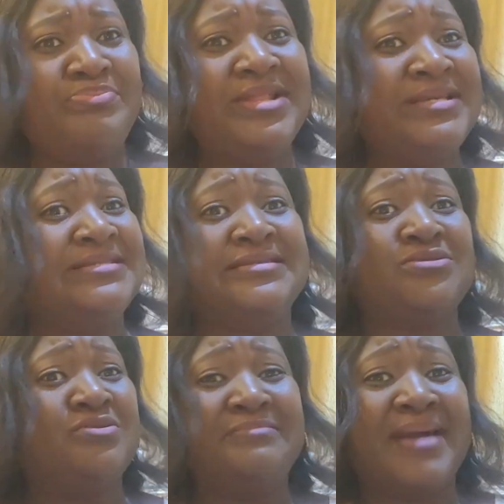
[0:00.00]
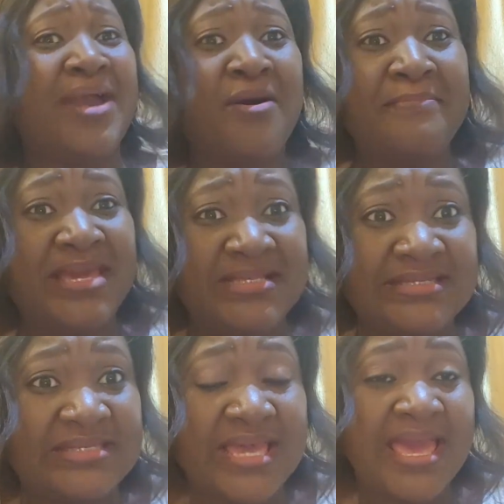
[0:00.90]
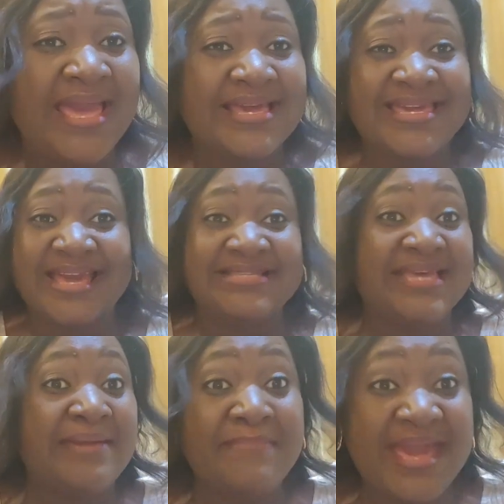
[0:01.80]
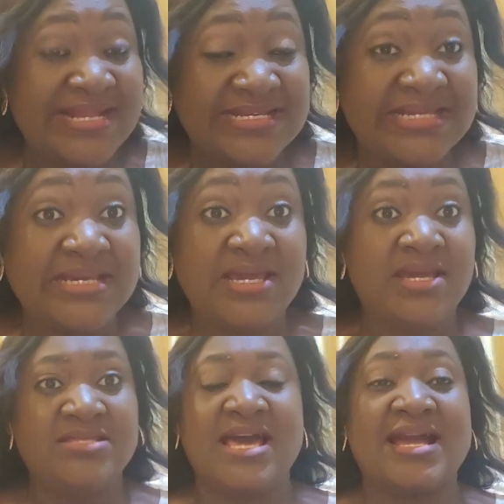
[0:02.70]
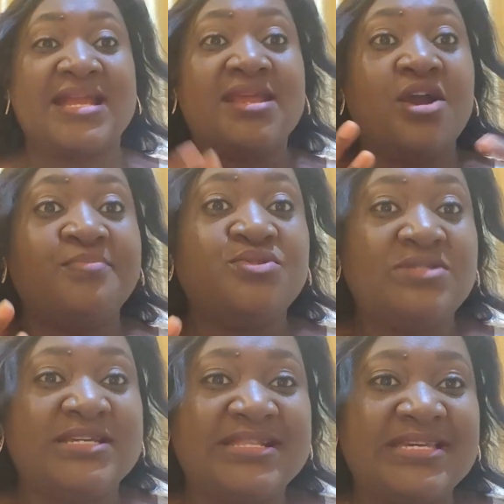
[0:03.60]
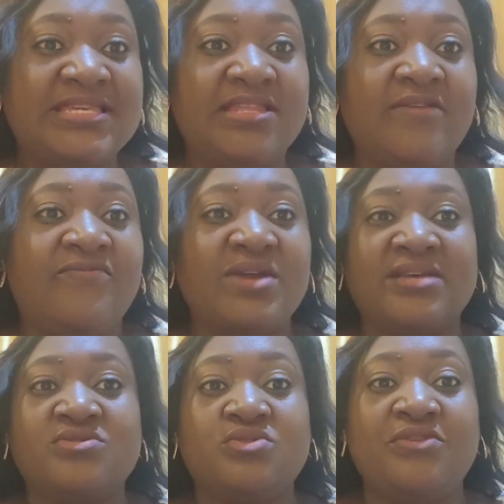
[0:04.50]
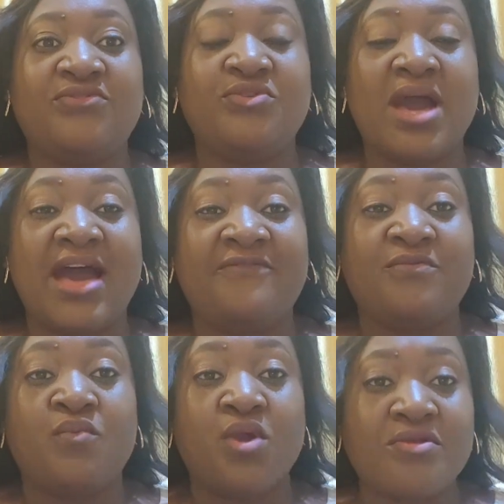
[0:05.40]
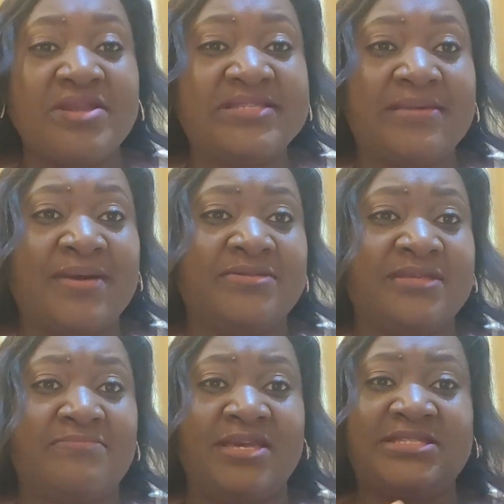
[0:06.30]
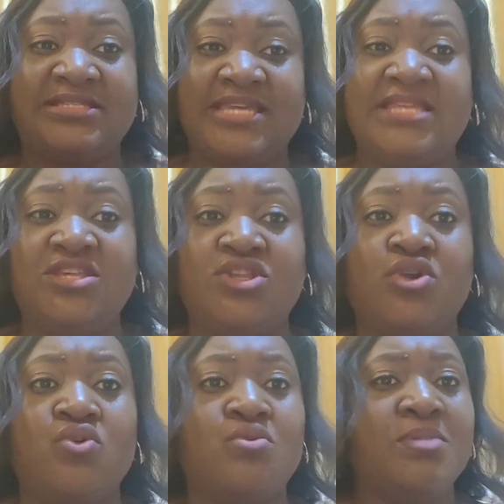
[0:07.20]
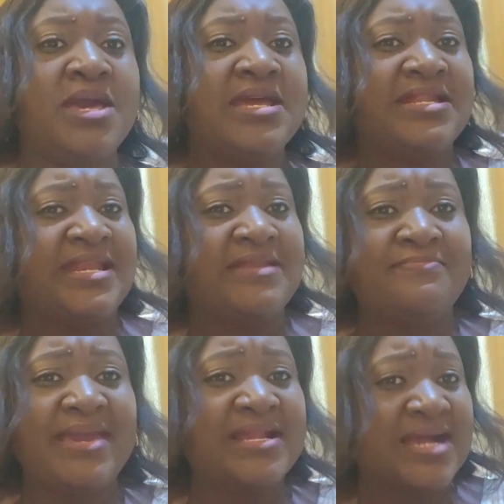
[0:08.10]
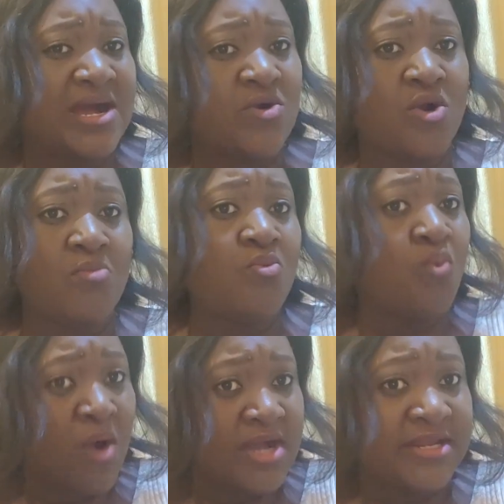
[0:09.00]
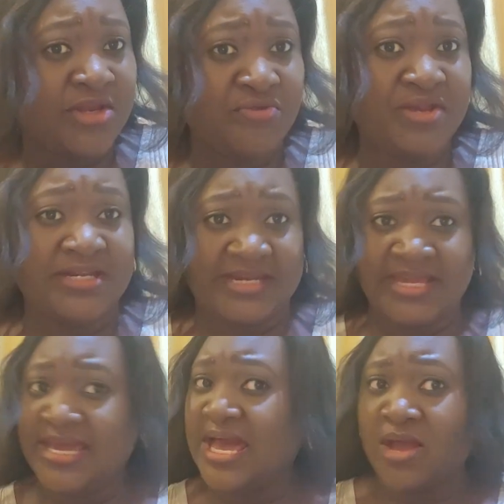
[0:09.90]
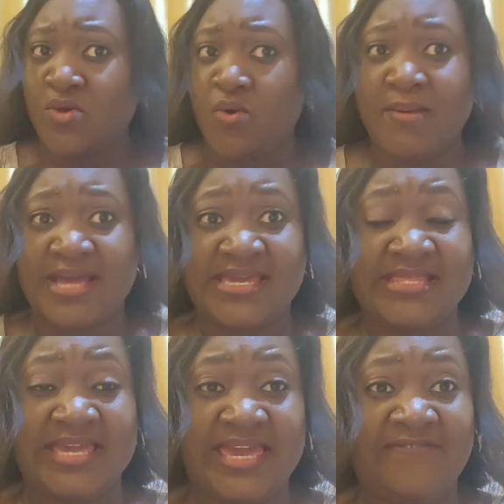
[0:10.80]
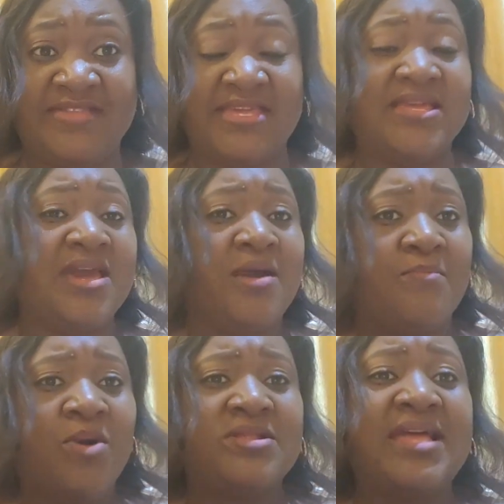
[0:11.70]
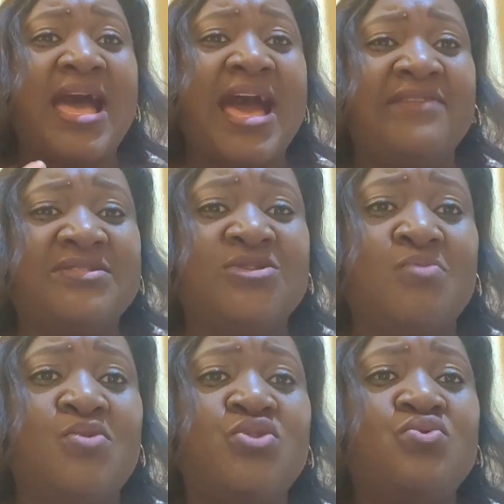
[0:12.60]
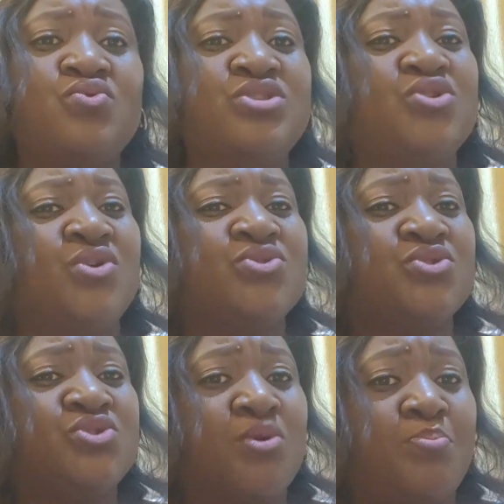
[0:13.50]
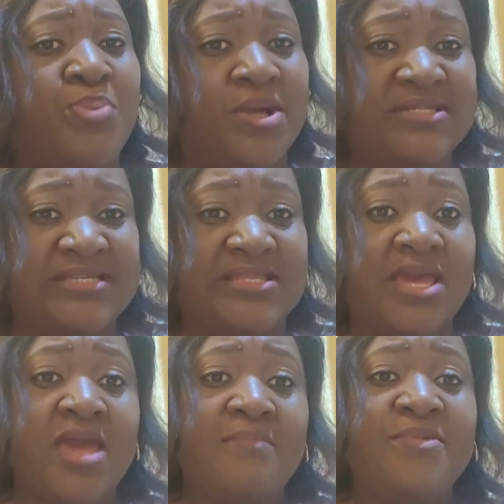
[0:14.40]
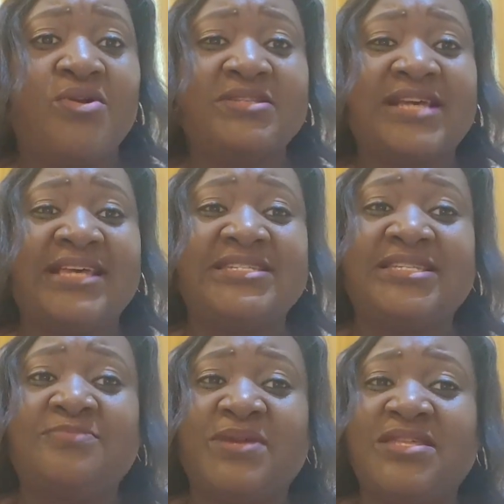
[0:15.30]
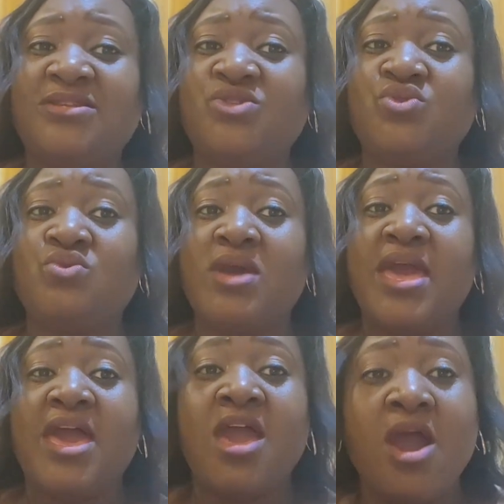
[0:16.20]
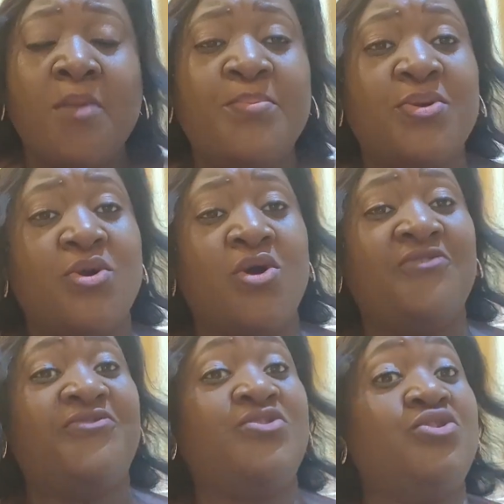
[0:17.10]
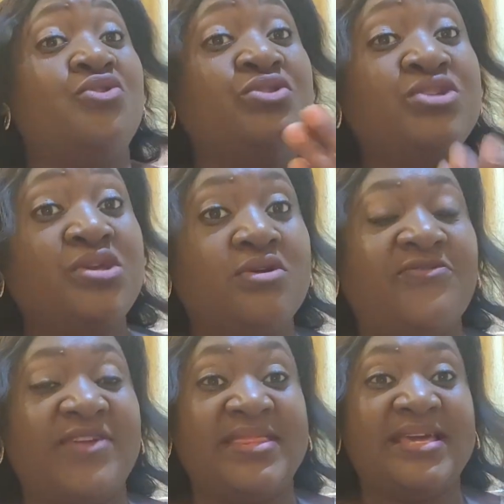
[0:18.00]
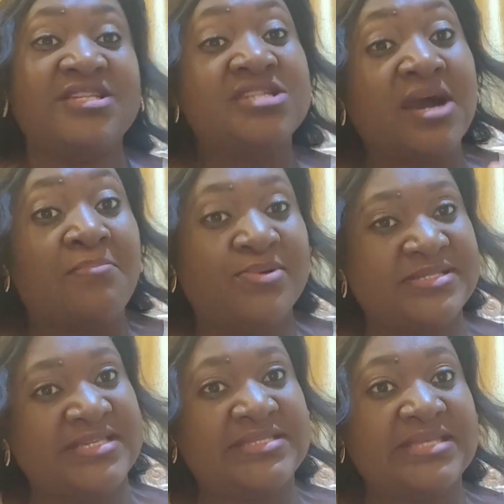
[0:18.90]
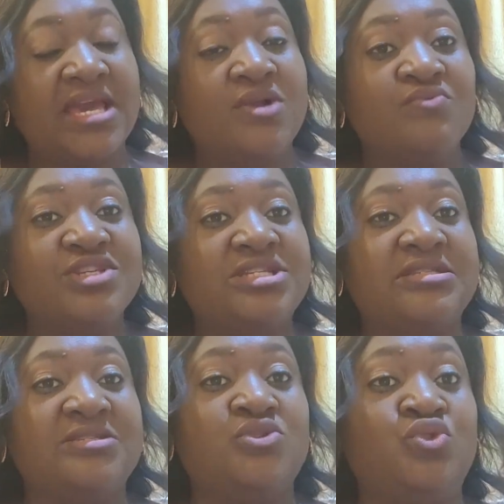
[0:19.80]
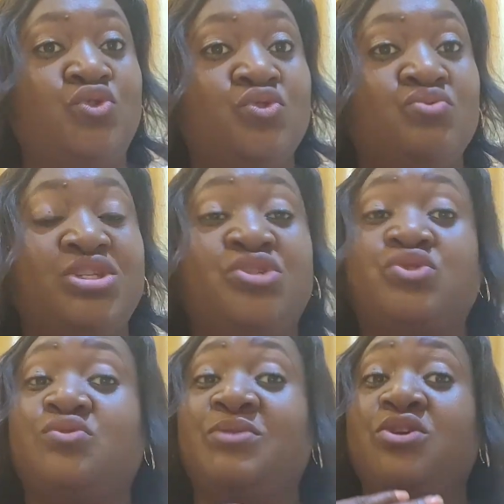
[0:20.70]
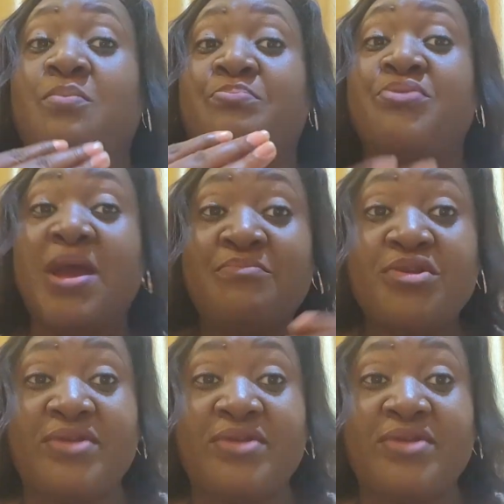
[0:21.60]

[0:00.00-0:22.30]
Please, by all means, get a maid that can help do the cleaning. If you have worries about a maid staying in your home, then the maid can come work during the day and go back in the evening. But have someone who is also supporting, because as she's beginning to help offload your financial burdens, which used to be your primary